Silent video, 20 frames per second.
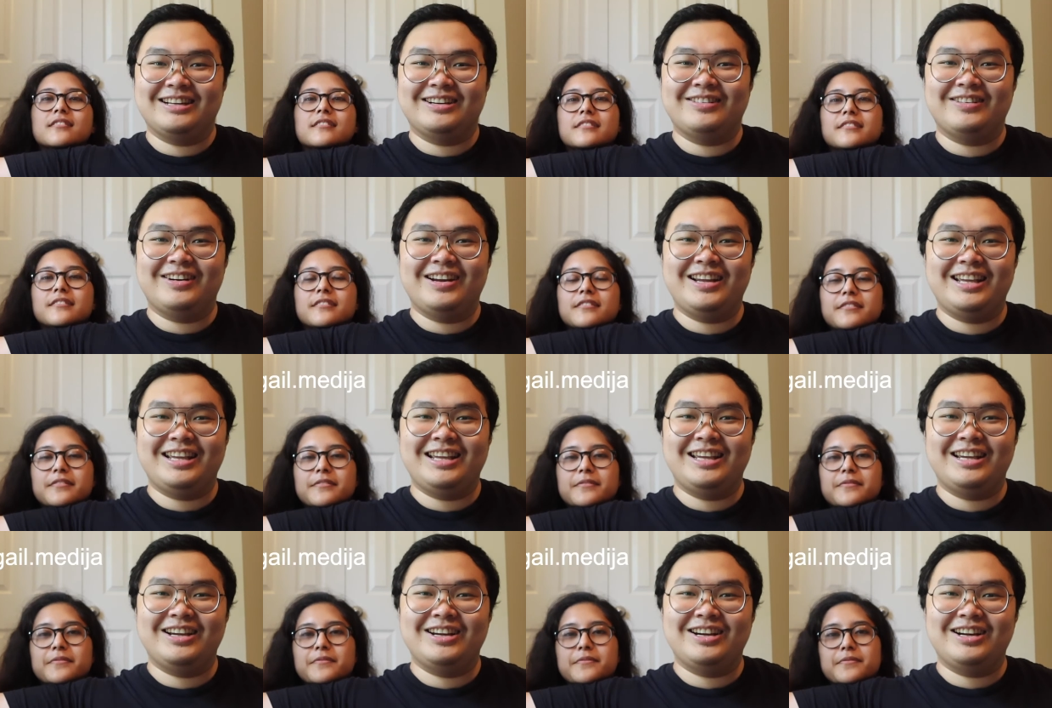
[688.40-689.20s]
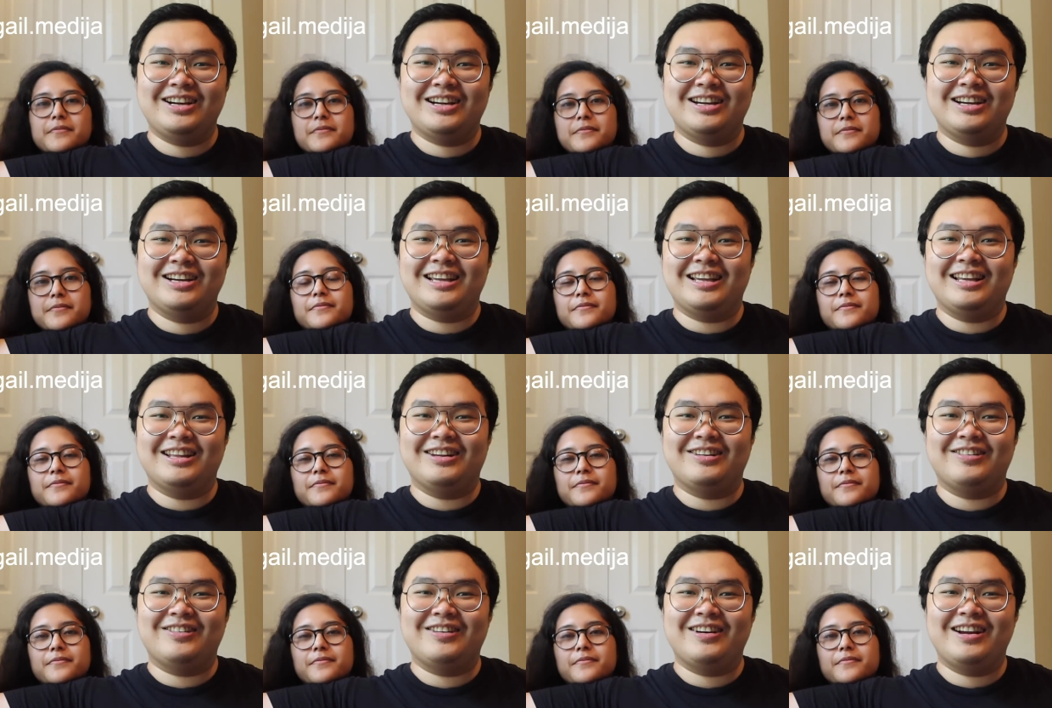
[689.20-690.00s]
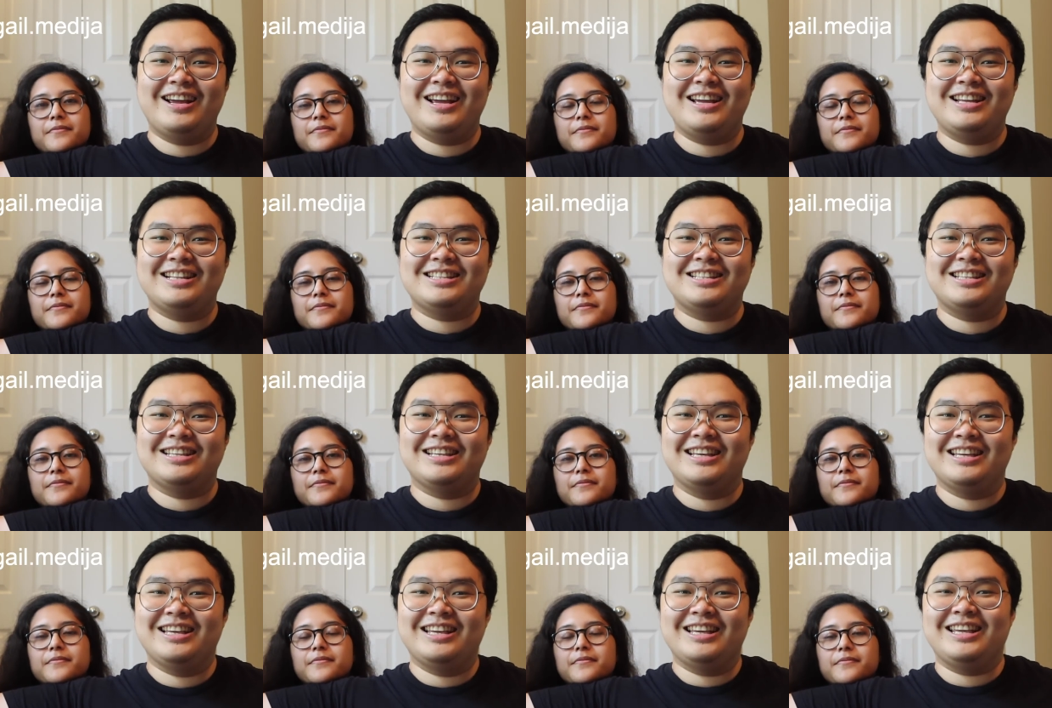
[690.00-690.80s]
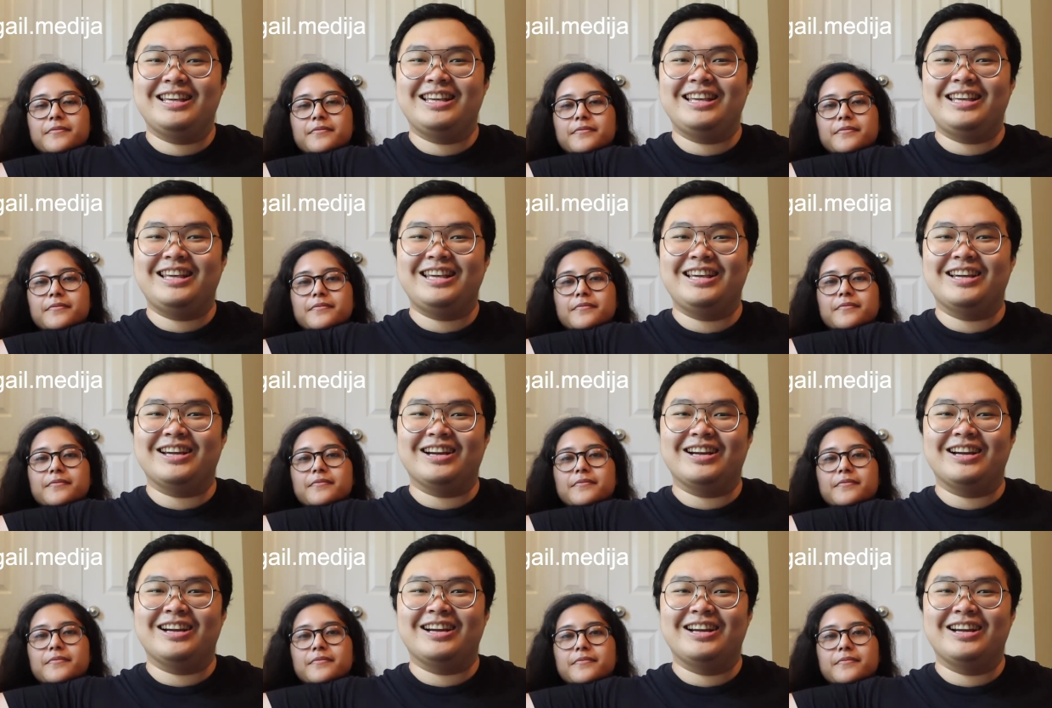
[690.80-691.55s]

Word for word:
Speaker 1: right here and right here